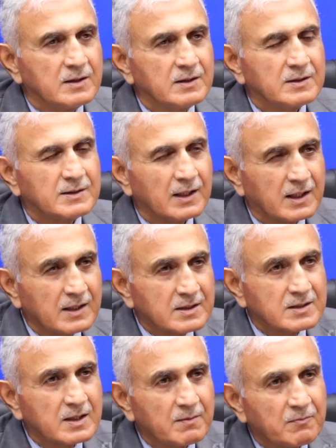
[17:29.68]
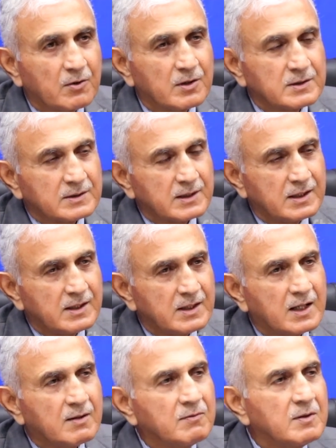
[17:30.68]
The second step was
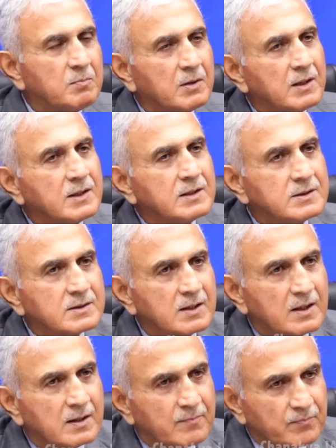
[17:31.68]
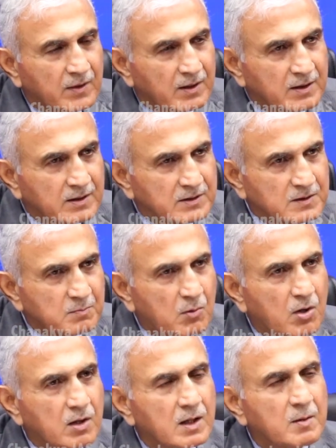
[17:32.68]
India will place a
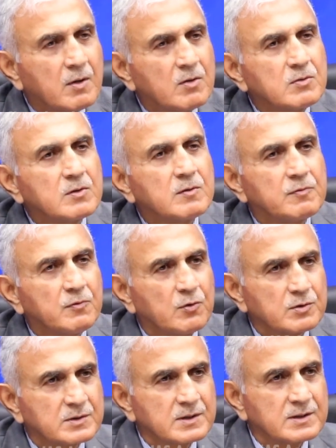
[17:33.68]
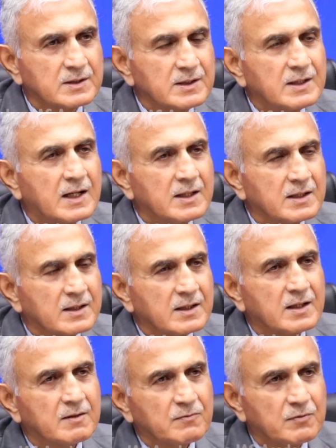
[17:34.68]
small amount of forces in that
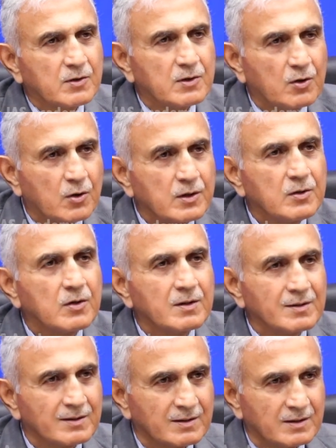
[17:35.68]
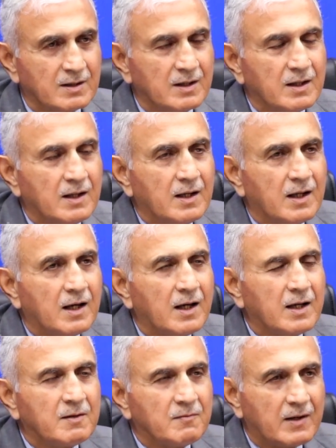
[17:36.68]
area for law and order.
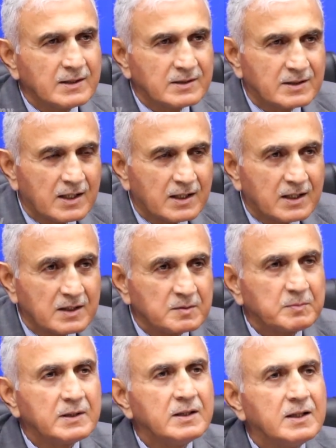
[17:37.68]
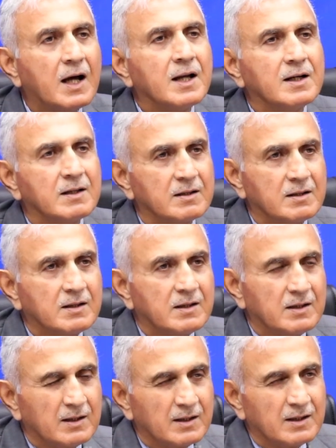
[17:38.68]
And once that has been done,
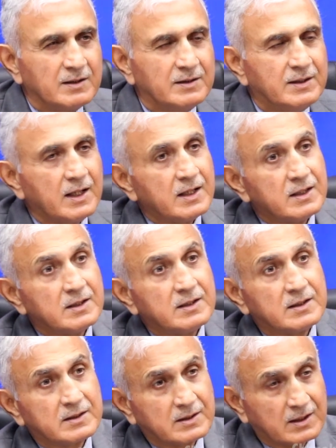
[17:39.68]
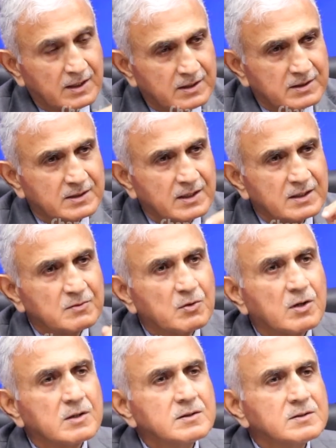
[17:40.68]
then the third stage
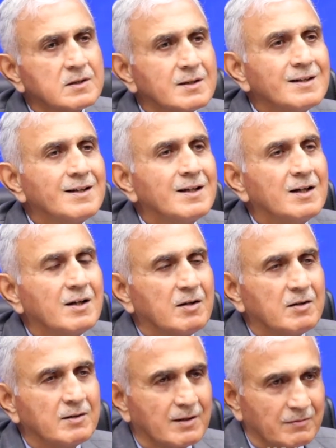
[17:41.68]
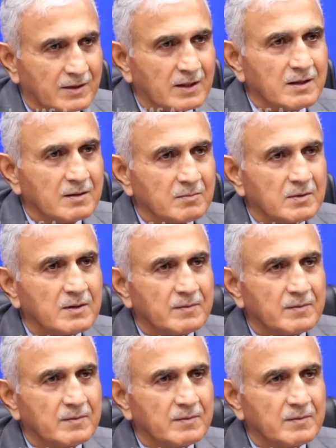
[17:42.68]
was the referendum